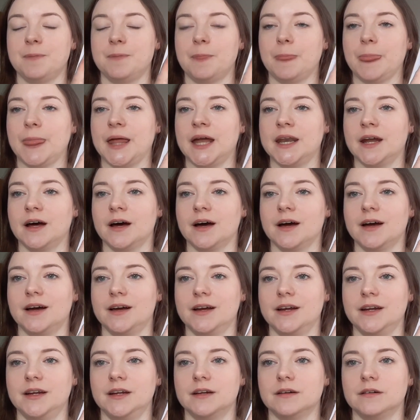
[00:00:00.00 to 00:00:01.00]
and
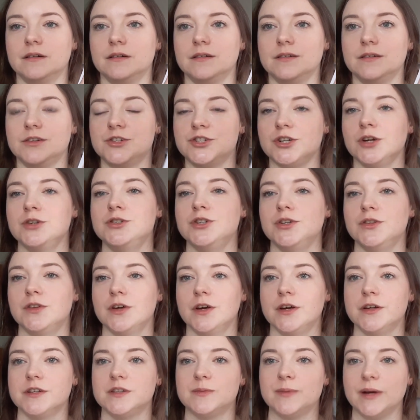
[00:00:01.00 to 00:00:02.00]
I showed you the
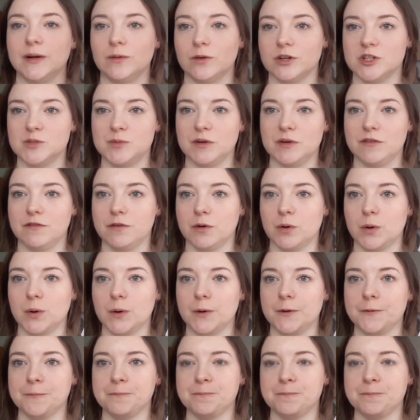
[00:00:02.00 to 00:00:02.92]
spring ones before.